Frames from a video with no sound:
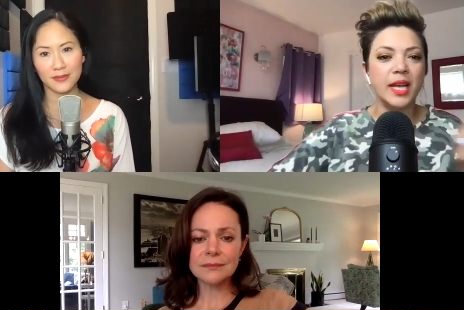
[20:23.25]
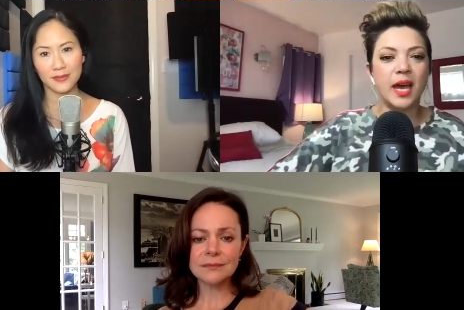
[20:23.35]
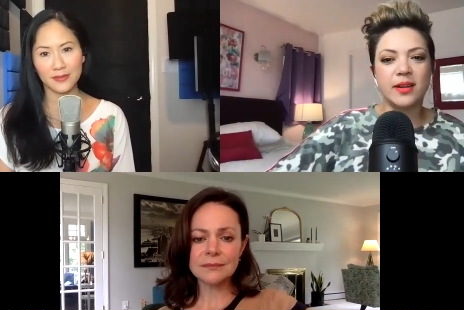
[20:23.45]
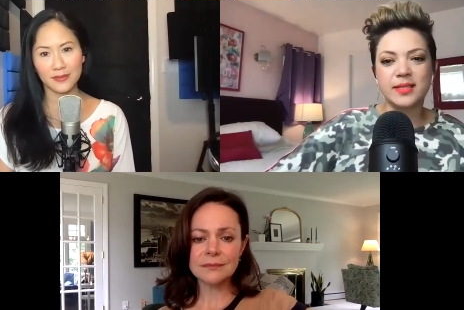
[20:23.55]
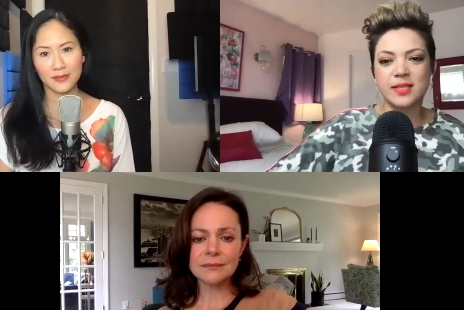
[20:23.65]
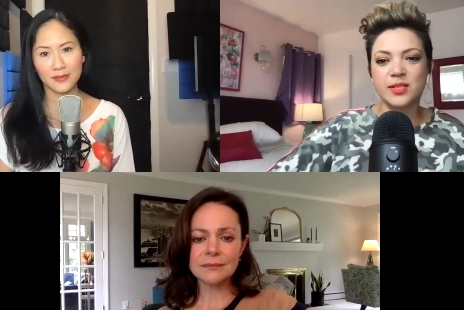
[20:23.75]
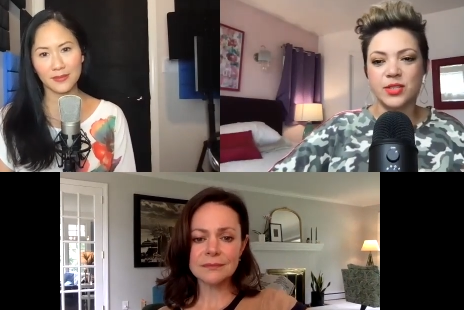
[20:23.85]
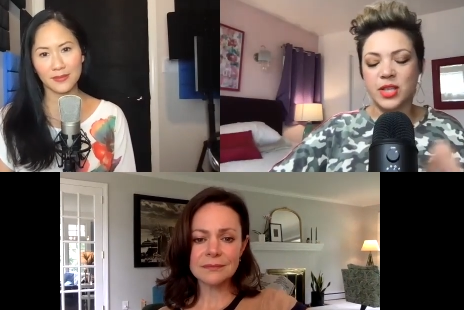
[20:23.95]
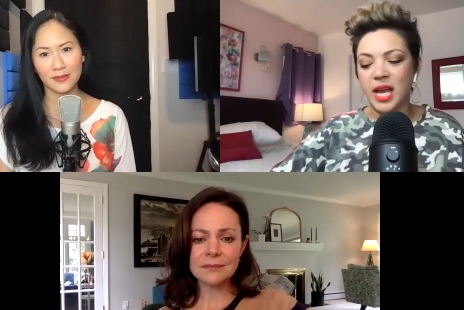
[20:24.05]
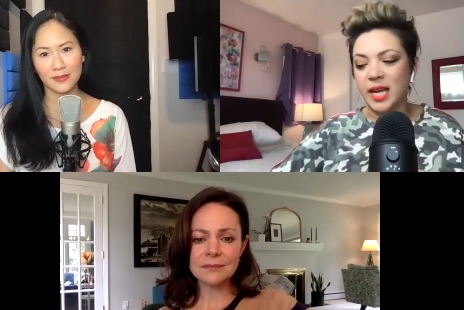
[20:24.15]
Speaker 1: How does this
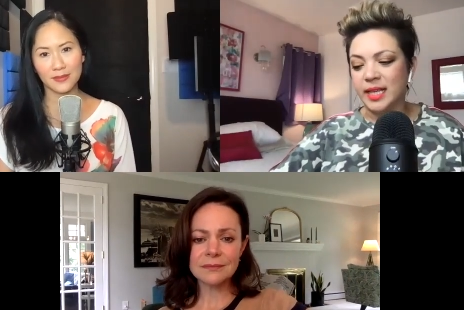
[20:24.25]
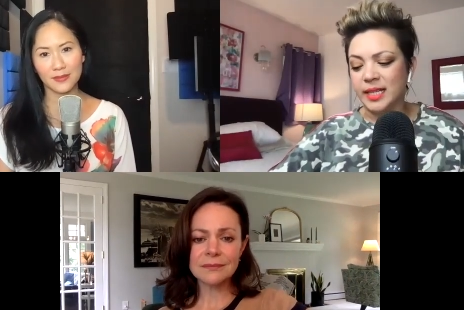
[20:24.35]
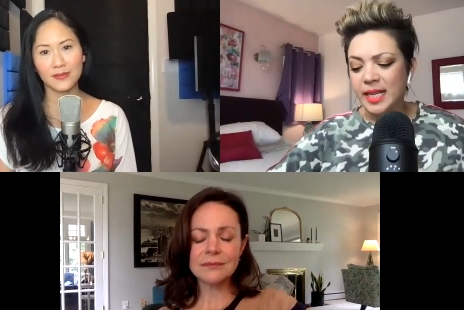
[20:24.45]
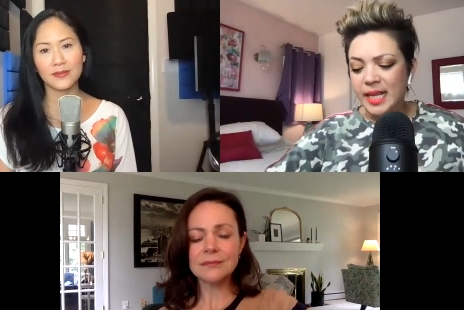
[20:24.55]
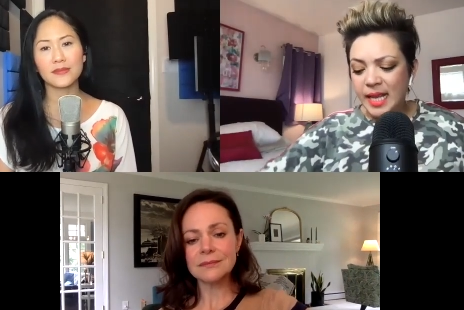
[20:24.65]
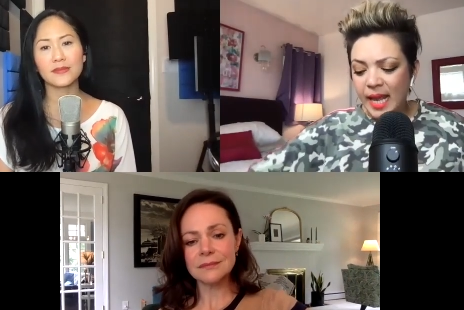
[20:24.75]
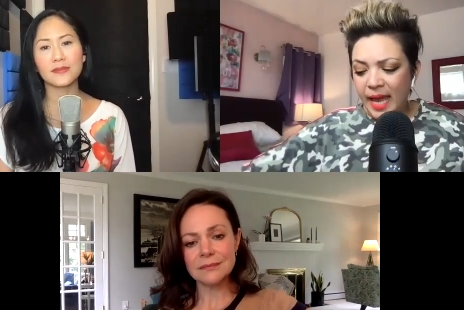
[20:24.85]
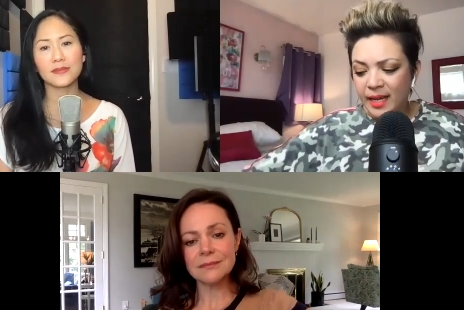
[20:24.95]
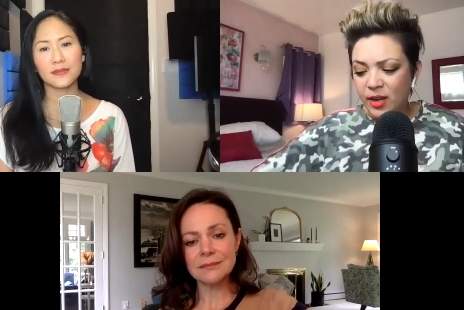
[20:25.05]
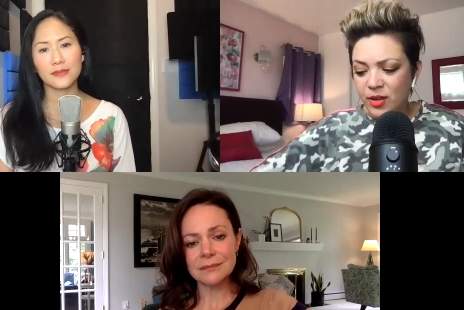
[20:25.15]
look like? And
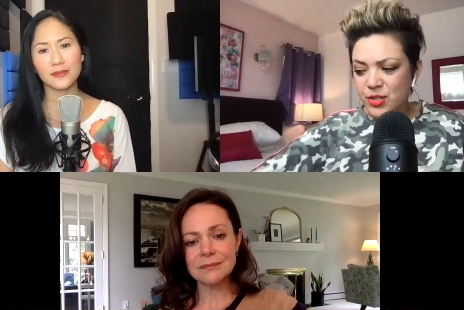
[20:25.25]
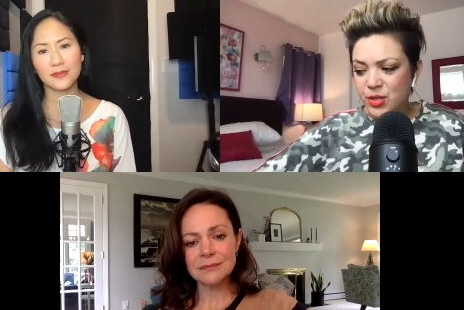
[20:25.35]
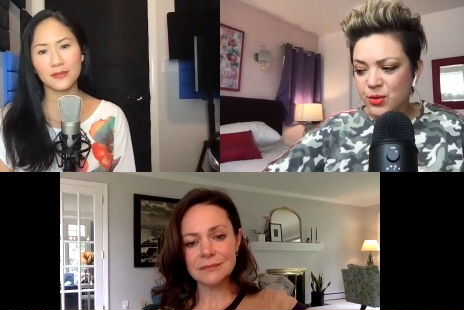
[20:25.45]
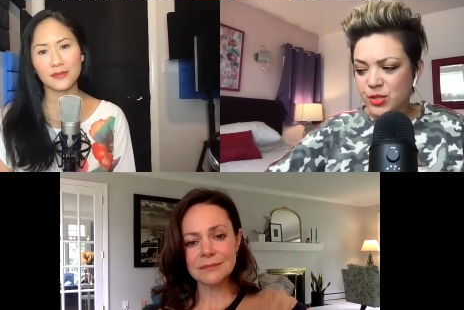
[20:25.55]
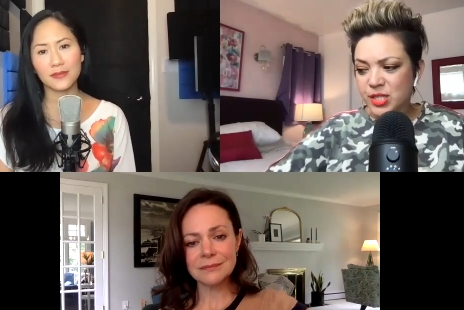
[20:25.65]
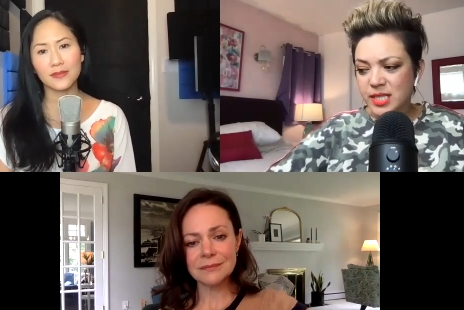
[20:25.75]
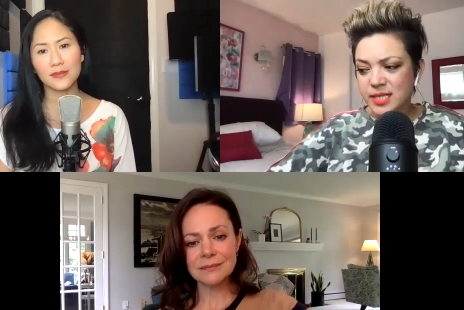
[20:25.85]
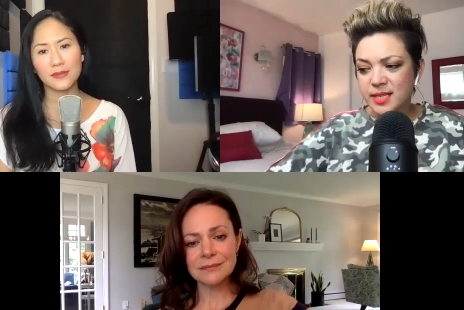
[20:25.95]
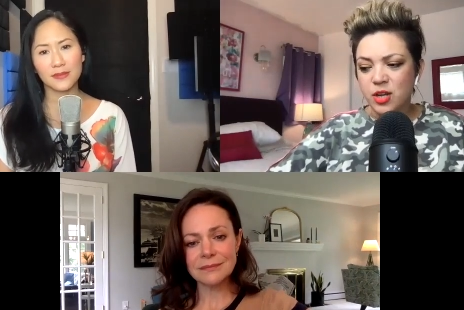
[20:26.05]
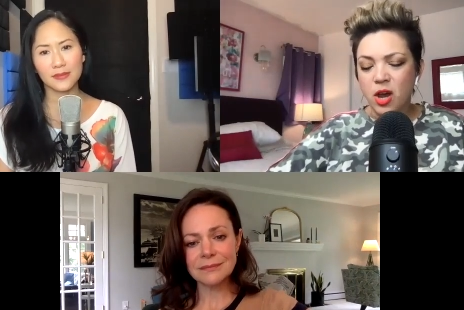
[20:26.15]
and I also just
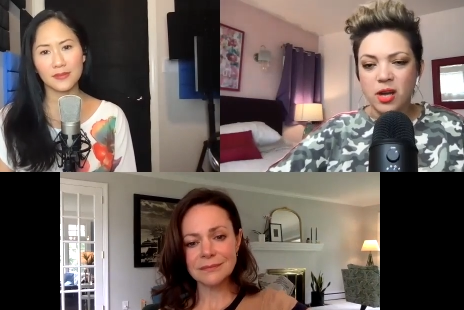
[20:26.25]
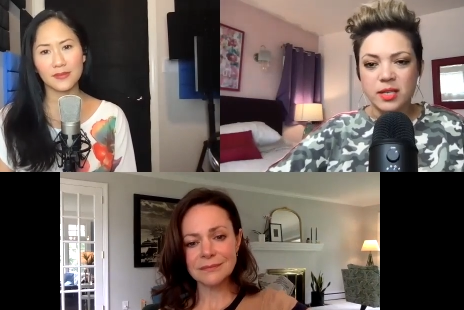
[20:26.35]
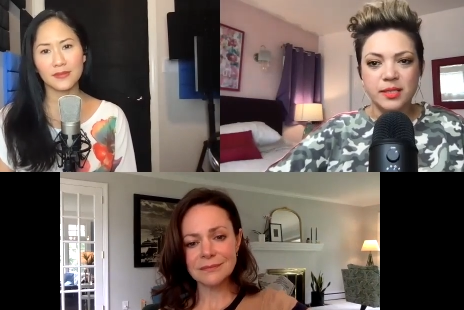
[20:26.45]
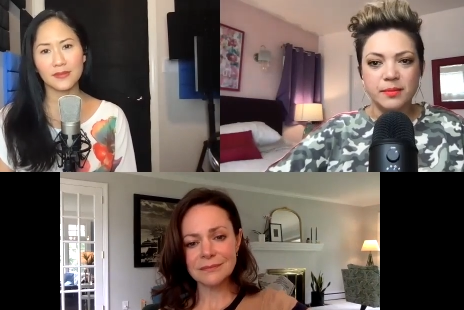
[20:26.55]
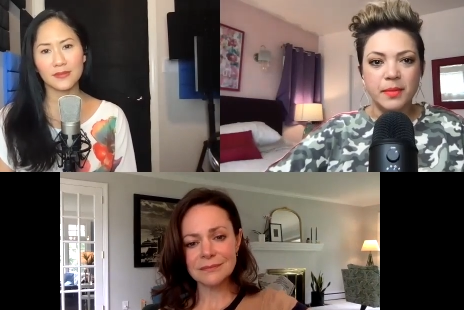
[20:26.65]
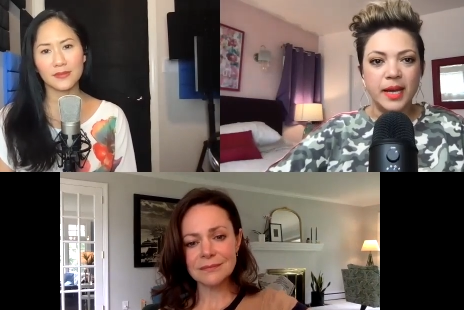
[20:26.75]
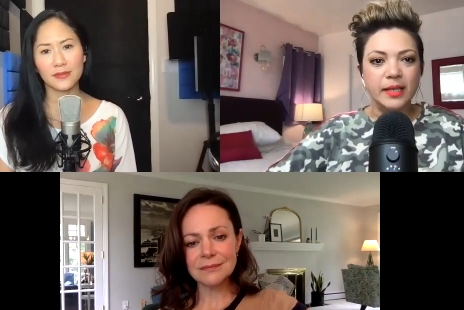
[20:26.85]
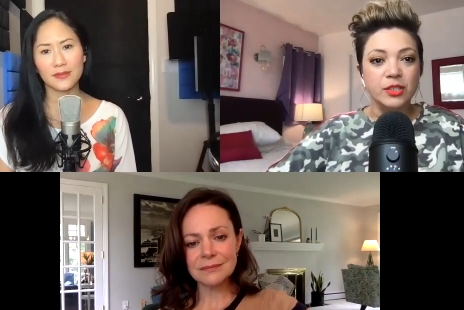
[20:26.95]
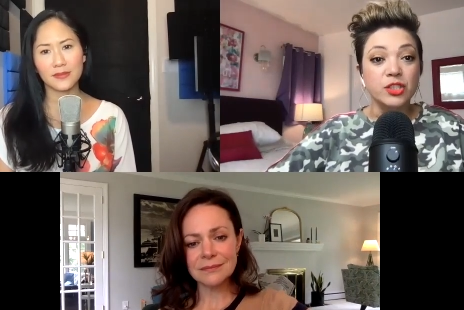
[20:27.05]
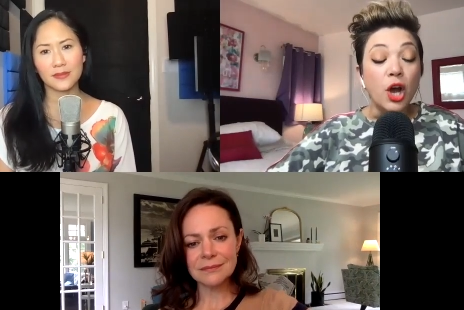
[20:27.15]
as I talked to
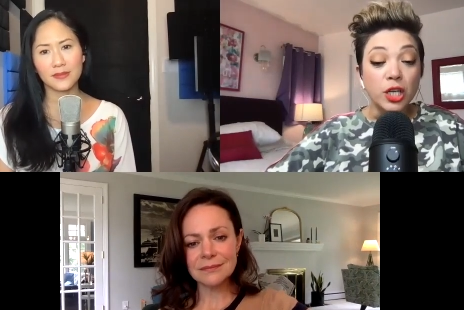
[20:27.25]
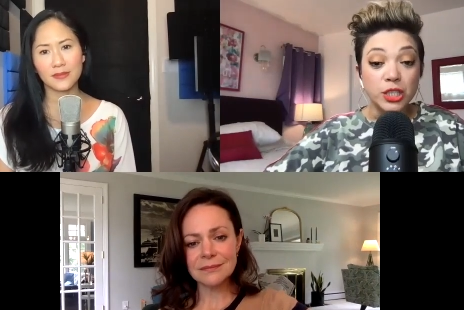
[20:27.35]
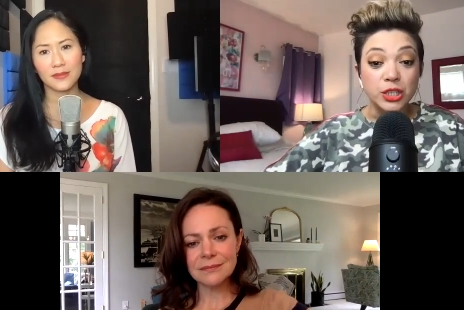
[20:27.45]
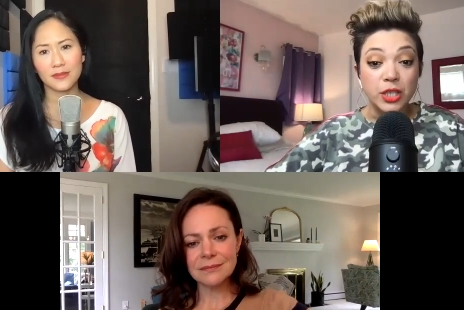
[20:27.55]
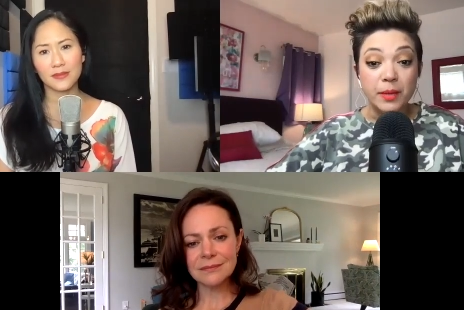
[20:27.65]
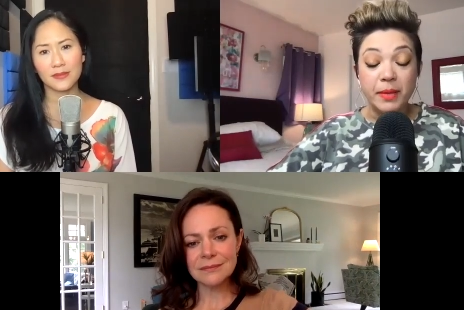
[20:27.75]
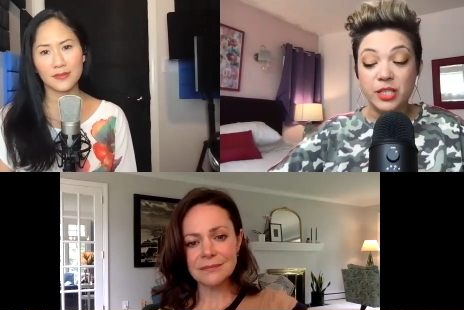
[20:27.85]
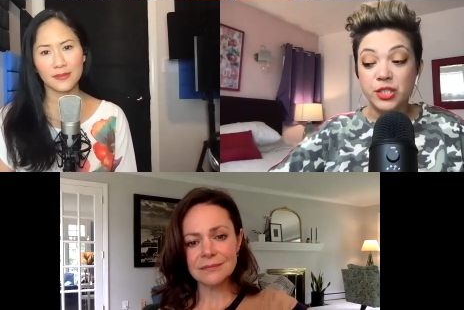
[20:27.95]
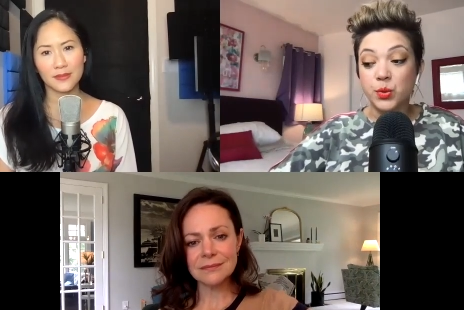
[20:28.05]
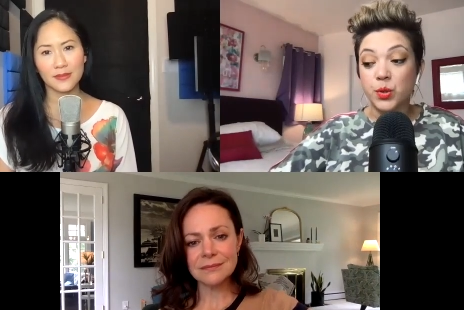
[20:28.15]
my doctor, I
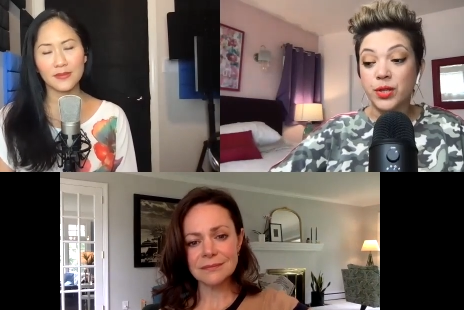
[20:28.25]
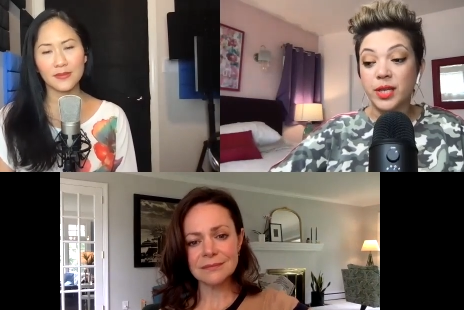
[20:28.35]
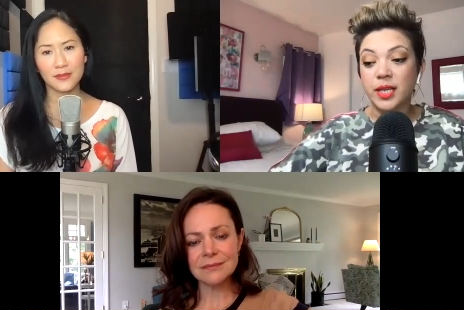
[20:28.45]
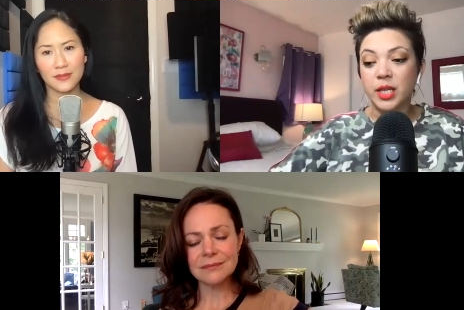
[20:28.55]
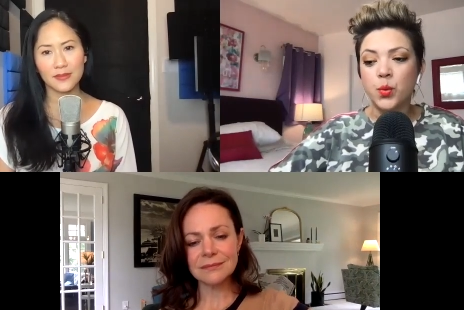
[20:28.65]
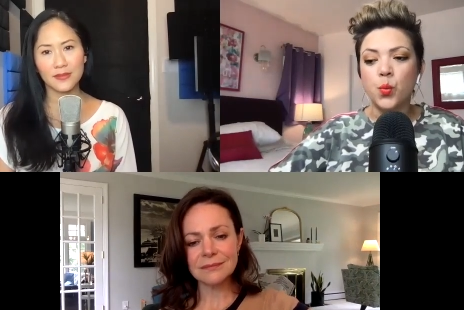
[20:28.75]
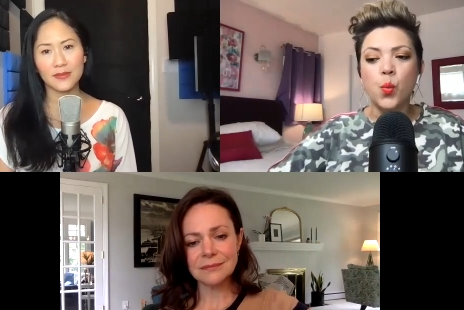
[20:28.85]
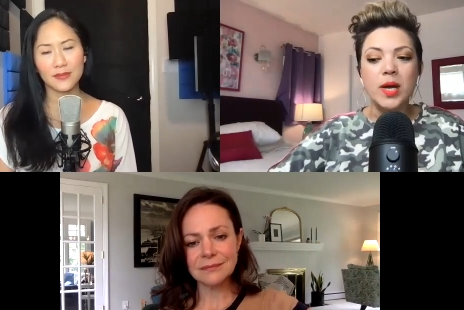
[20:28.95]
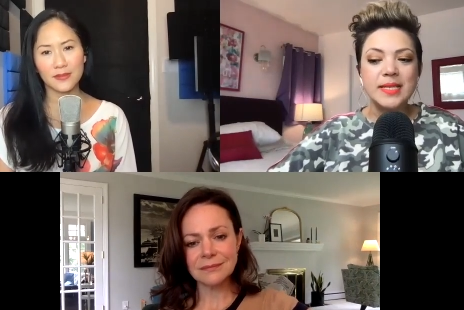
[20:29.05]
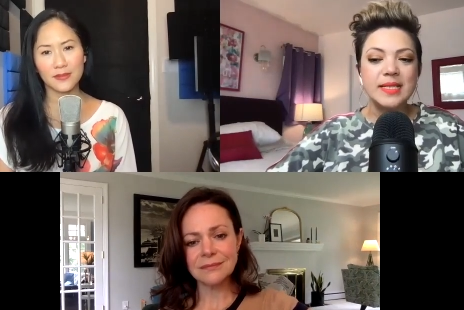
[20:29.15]
made sure that it
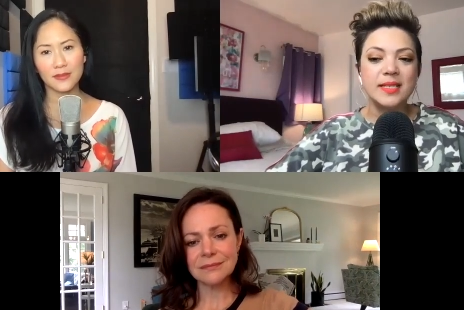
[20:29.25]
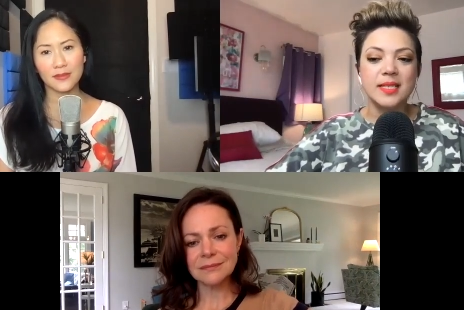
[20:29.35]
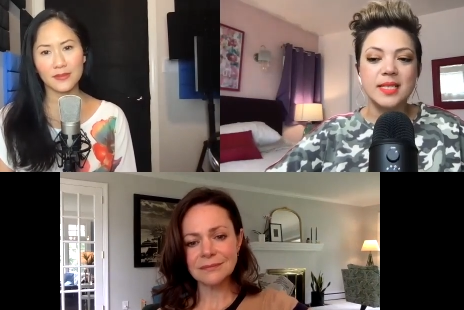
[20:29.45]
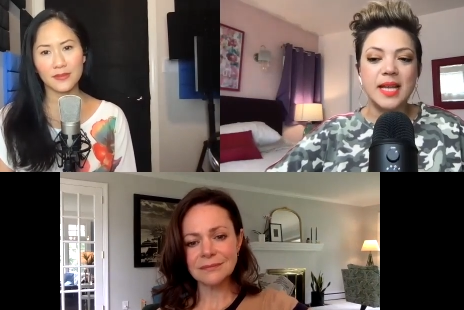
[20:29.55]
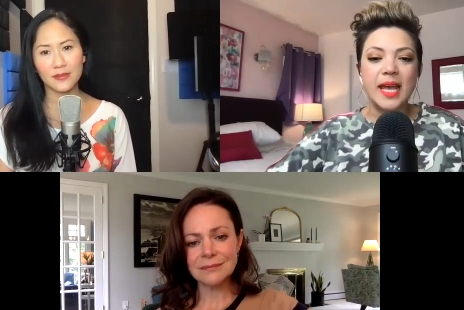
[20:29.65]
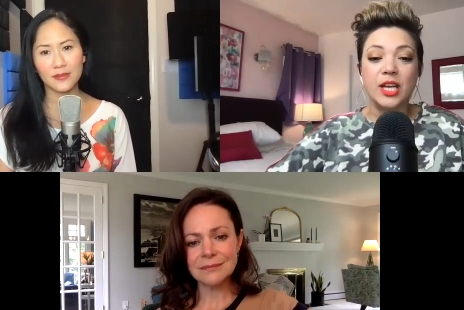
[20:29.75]
wasn't an